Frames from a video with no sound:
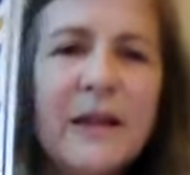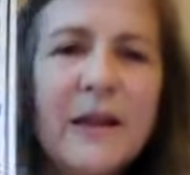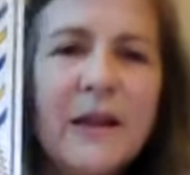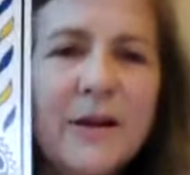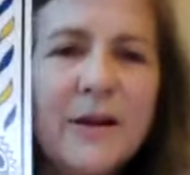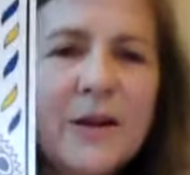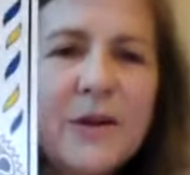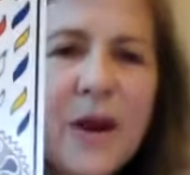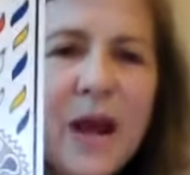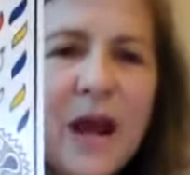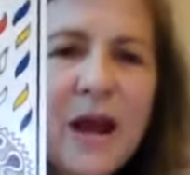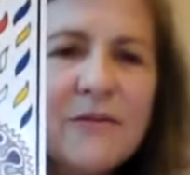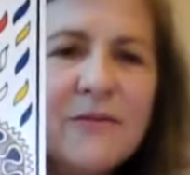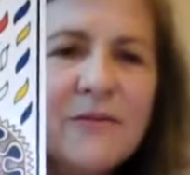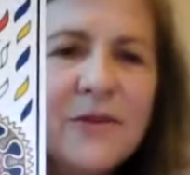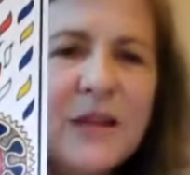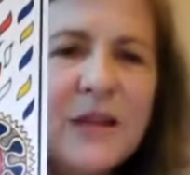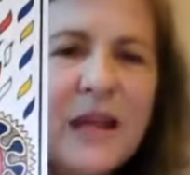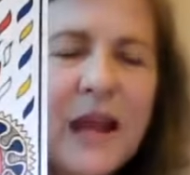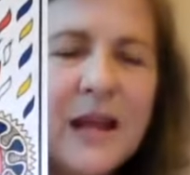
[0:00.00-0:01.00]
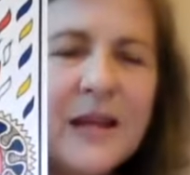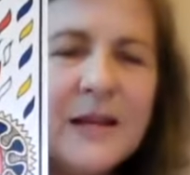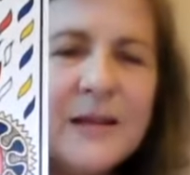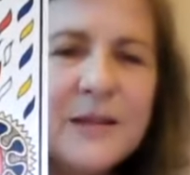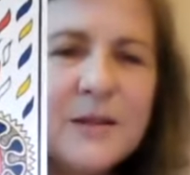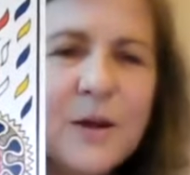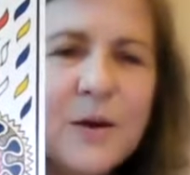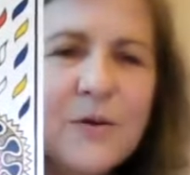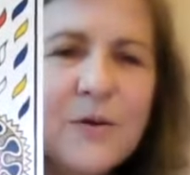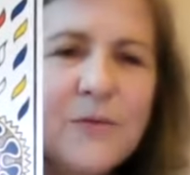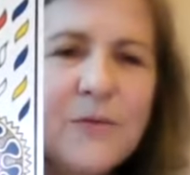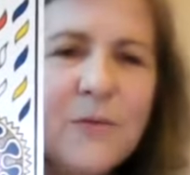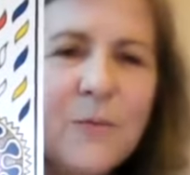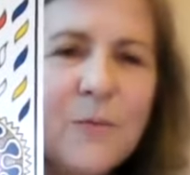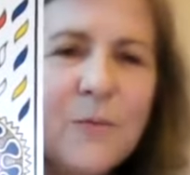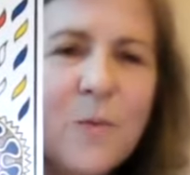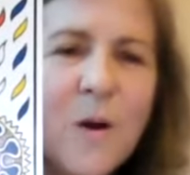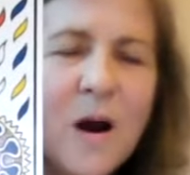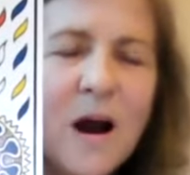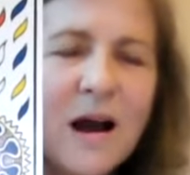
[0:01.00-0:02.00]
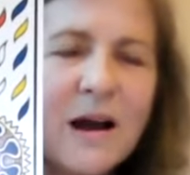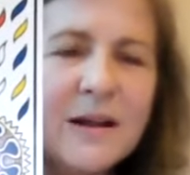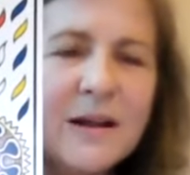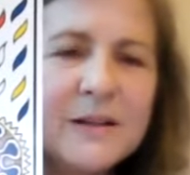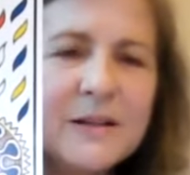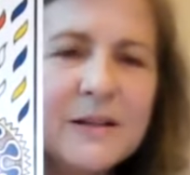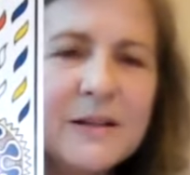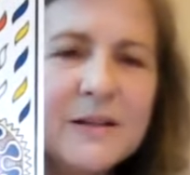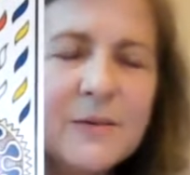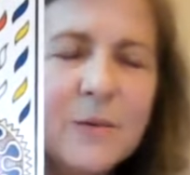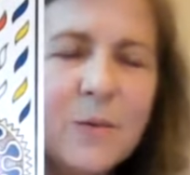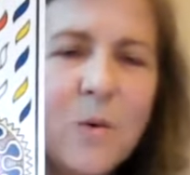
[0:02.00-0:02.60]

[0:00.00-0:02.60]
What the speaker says: Here you have the Ace of Wands.